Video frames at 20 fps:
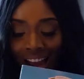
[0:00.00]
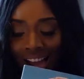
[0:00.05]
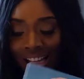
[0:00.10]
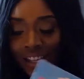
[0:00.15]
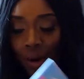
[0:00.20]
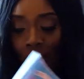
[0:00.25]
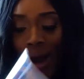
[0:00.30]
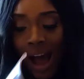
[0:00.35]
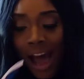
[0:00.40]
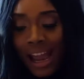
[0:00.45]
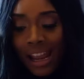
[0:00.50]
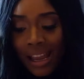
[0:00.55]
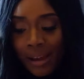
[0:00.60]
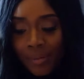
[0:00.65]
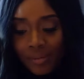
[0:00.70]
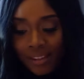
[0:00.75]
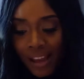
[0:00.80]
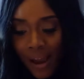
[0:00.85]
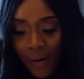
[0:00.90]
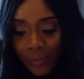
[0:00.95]
So I
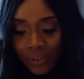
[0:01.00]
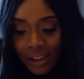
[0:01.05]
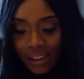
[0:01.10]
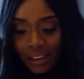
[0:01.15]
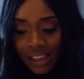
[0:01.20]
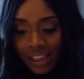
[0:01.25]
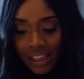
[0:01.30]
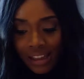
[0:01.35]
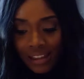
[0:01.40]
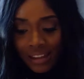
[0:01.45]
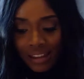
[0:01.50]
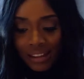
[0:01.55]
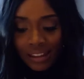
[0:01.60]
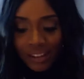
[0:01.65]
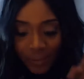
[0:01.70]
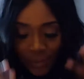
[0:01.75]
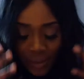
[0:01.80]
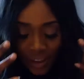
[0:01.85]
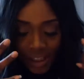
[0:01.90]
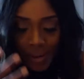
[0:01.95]
am definitely the
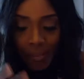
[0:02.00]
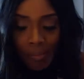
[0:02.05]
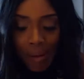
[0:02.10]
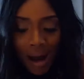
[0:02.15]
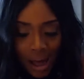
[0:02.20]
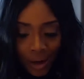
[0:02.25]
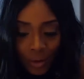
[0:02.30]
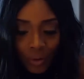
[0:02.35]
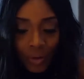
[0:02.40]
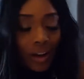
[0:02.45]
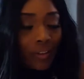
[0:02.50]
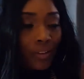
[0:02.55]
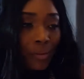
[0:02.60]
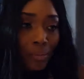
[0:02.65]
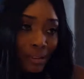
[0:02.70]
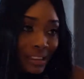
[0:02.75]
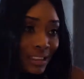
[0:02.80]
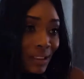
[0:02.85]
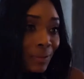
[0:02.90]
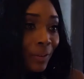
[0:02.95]
living model of a
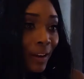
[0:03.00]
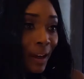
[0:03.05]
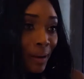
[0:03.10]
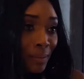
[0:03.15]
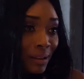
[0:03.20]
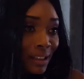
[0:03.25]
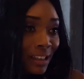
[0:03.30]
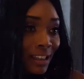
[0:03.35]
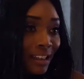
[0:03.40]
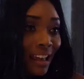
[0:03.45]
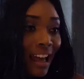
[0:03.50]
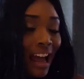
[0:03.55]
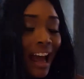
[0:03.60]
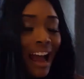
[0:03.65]
blended family.